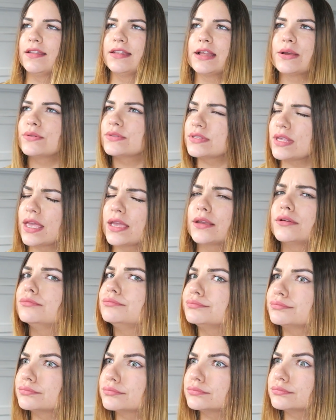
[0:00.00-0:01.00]
And I was like,
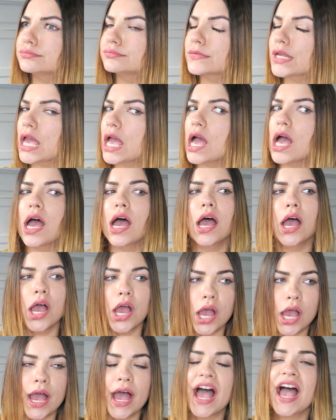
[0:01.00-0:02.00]

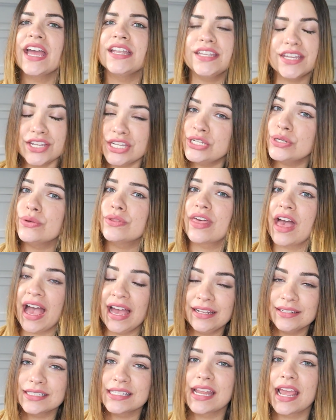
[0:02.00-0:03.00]
I did do
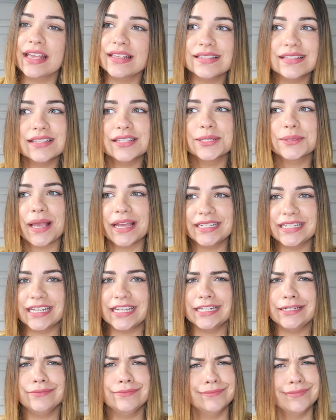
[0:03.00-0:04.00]
that, yes, I
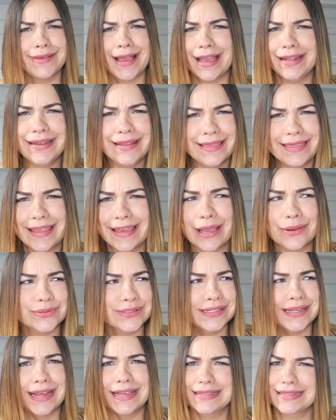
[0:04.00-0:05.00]
did. I didn't think I
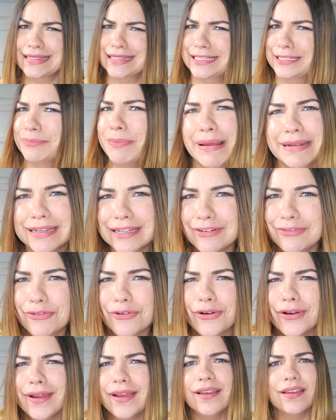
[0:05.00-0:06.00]
was gonna get suspended
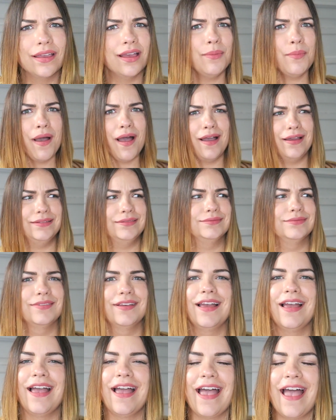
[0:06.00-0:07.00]
for it, come on.
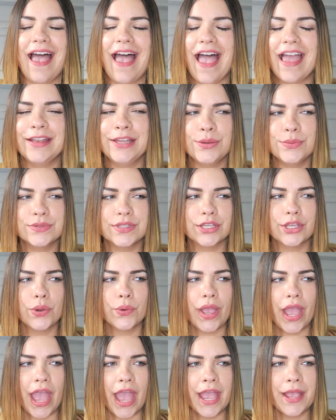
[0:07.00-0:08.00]
And he was like,
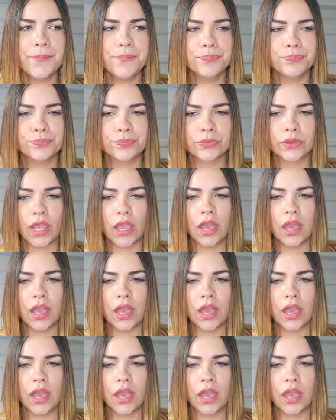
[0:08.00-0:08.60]
okay.